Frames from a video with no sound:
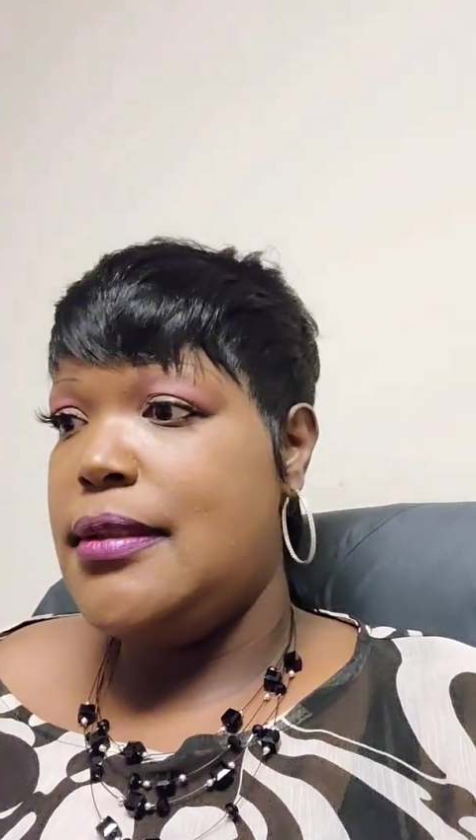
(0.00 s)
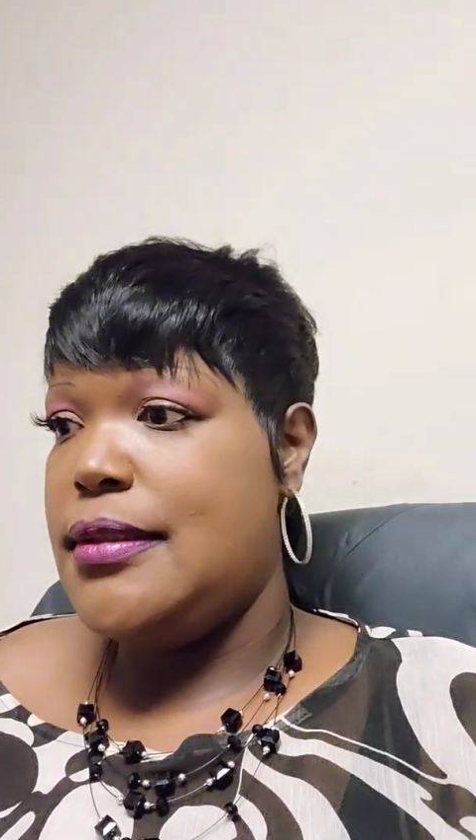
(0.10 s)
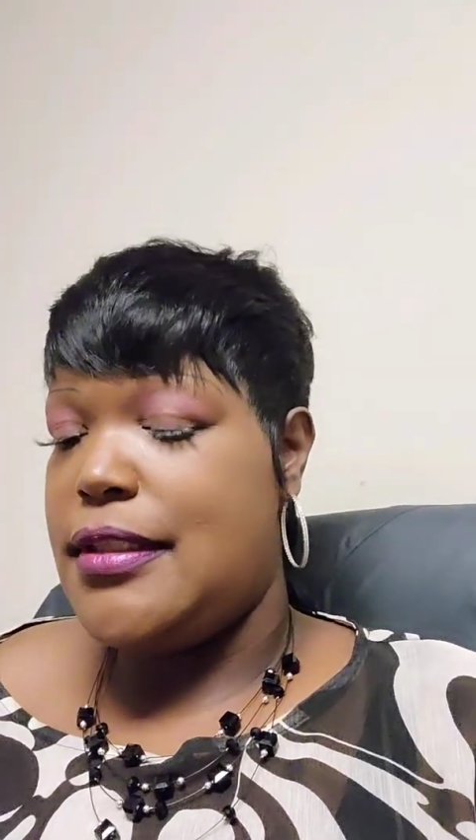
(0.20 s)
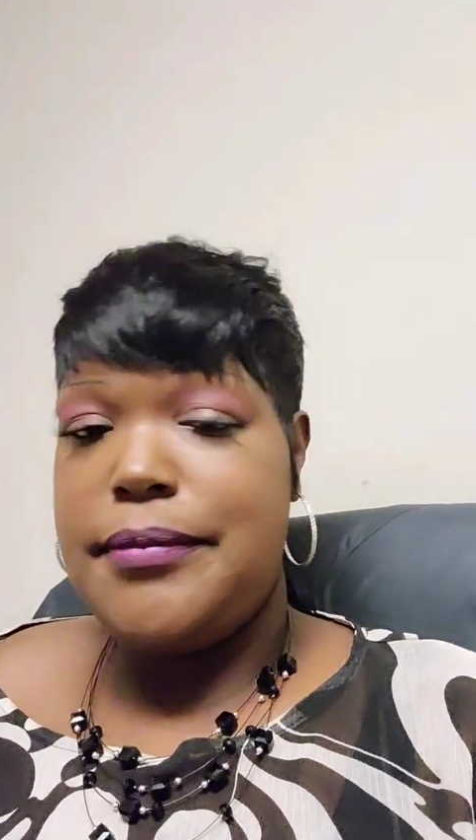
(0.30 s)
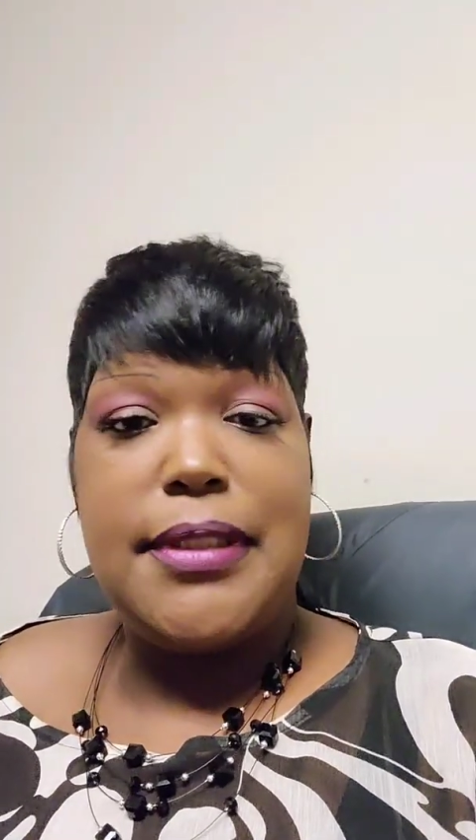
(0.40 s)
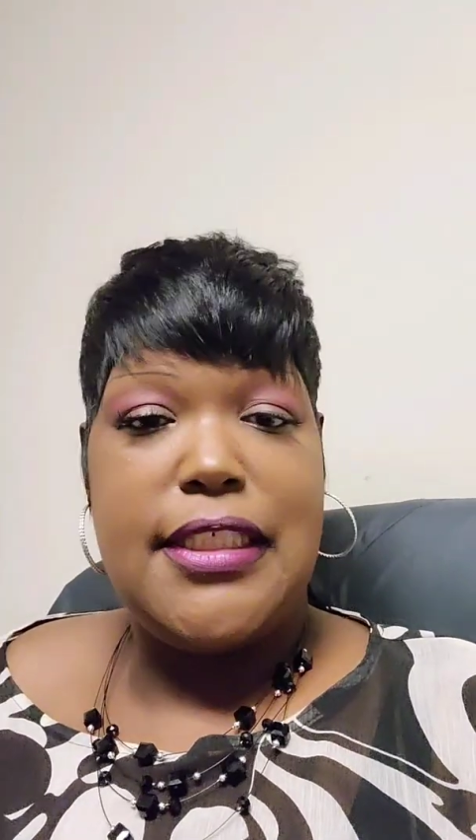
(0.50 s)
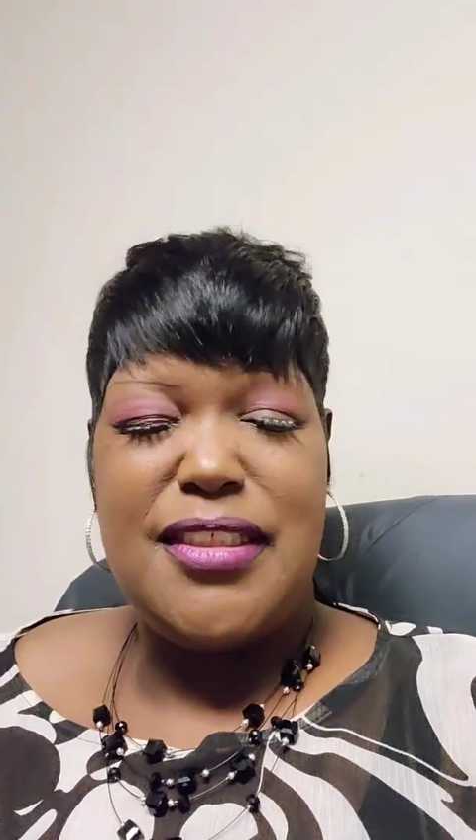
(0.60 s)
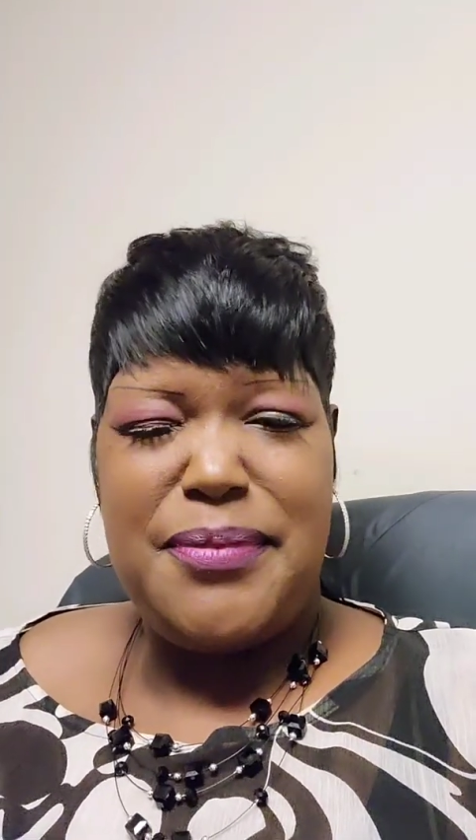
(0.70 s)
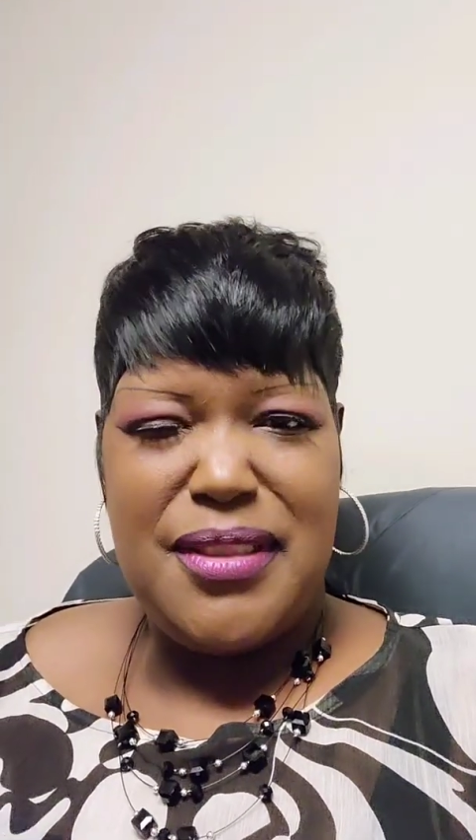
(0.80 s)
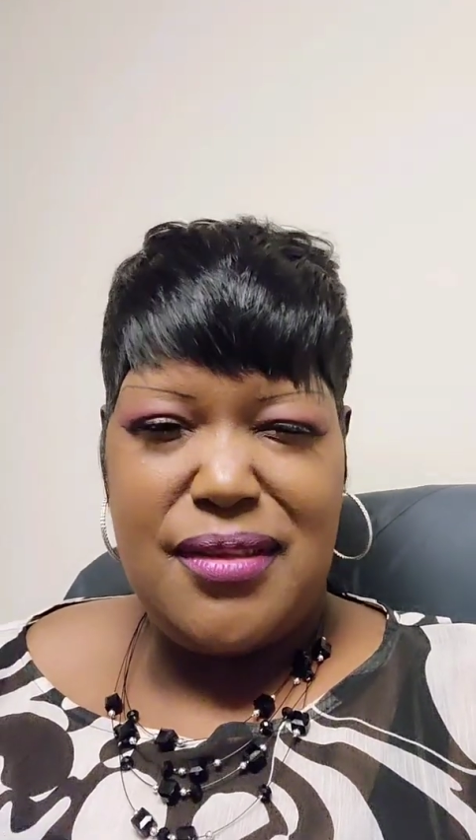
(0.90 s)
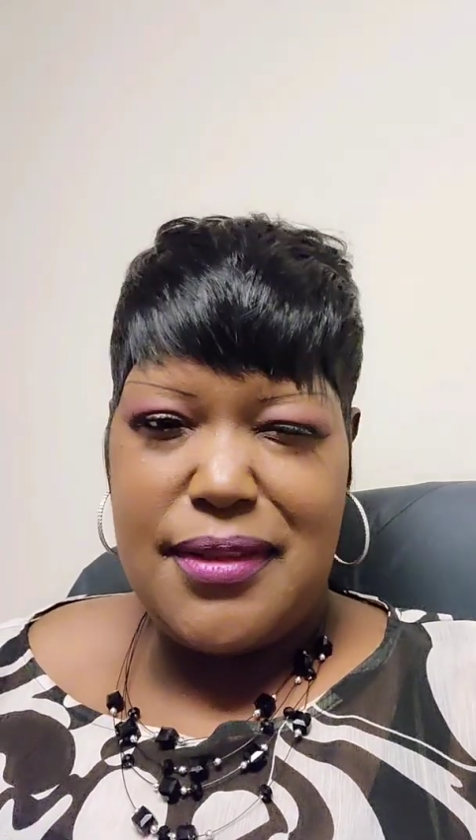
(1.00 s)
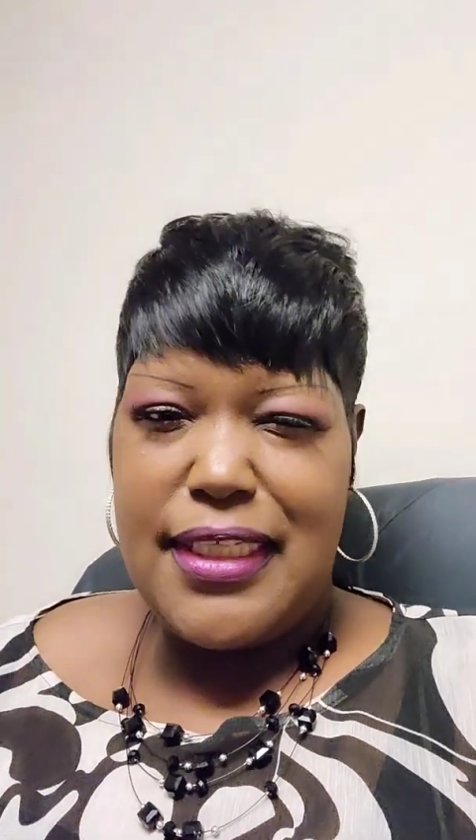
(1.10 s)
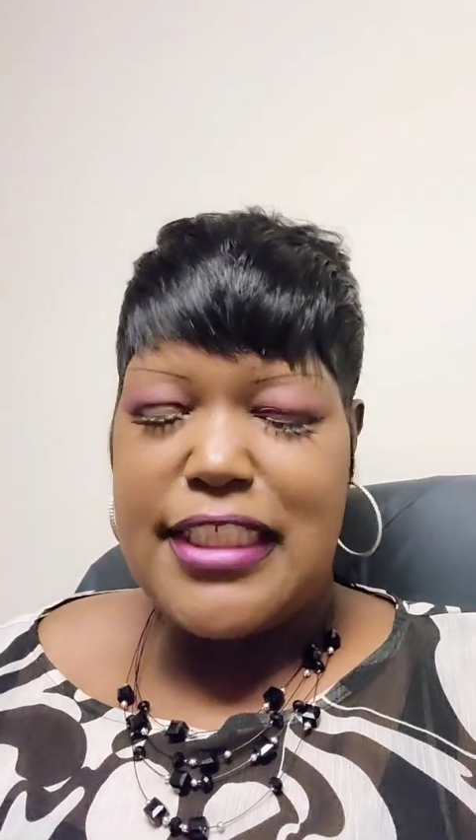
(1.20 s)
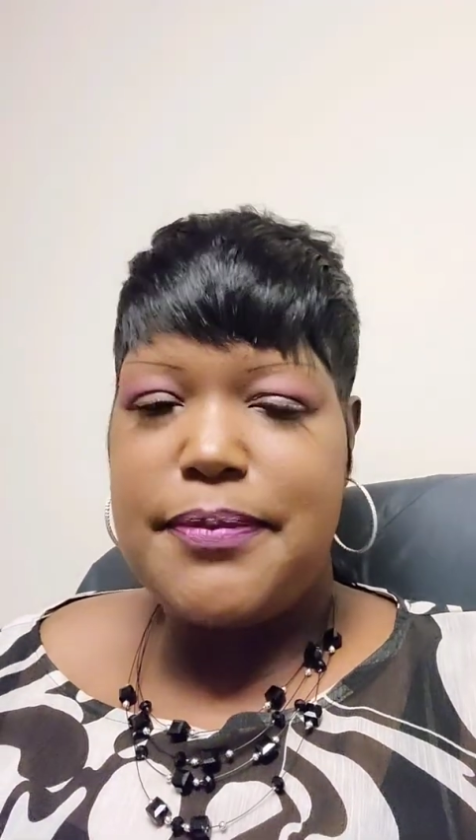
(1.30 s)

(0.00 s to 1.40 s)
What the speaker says: Some days will be a little less,